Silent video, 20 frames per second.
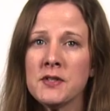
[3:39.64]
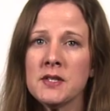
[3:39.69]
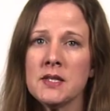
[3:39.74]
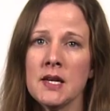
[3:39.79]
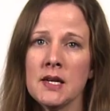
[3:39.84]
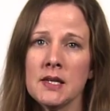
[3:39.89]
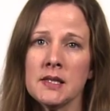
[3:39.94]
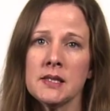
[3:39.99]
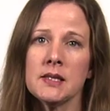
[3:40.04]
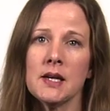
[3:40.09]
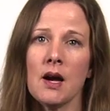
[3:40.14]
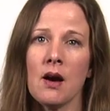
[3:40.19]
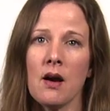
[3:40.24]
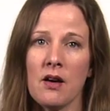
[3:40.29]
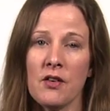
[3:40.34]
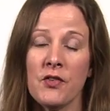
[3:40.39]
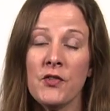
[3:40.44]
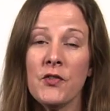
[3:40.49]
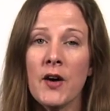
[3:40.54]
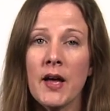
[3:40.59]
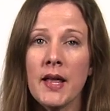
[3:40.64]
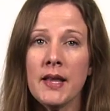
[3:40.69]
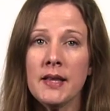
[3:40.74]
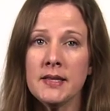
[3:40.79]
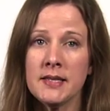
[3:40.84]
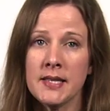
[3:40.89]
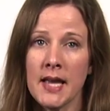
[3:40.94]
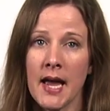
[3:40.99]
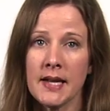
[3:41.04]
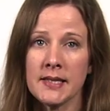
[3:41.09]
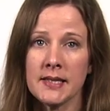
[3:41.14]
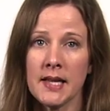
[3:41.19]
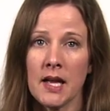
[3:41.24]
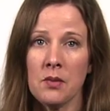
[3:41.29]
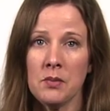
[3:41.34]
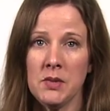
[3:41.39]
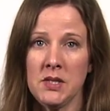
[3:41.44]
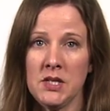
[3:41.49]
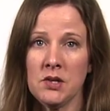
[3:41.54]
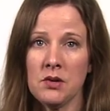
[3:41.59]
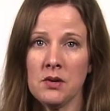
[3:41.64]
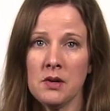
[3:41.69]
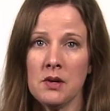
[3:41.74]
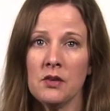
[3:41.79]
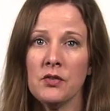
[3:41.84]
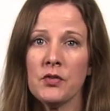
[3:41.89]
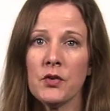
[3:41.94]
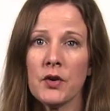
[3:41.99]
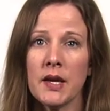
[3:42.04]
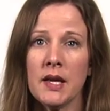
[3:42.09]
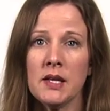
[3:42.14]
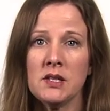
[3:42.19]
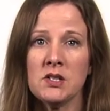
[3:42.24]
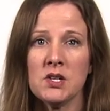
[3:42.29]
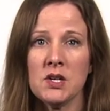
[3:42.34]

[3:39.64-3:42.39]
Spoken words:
sticks are a fun, tactile material for kids